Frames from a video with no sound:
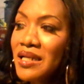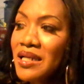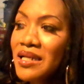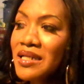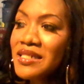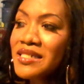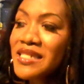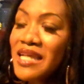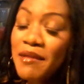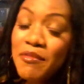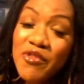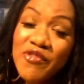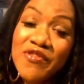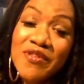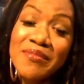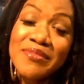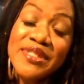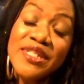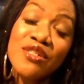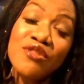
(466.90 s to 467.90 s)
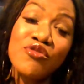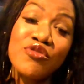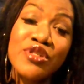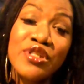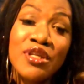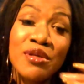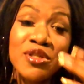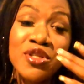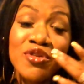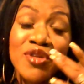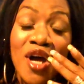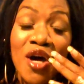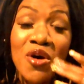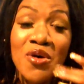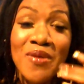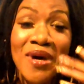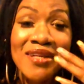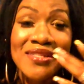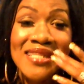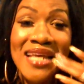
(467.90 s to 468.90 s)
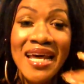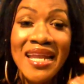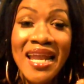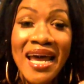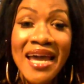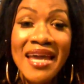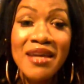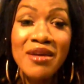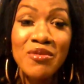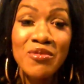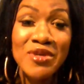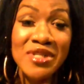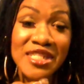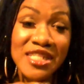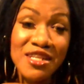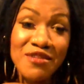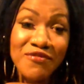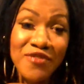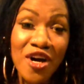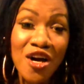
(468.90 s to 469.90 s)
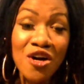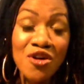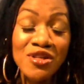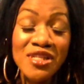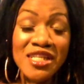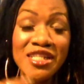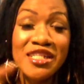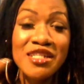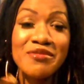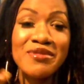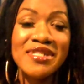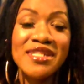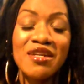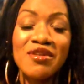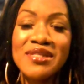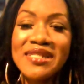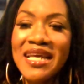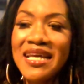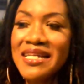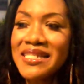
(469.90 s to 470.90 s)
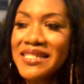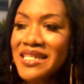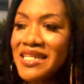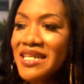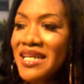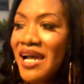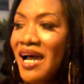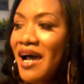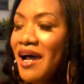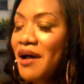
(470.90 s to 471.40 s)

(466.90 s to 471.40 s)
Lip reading: Some of them do. You know who else I like? When she Vogue and she was so dainty.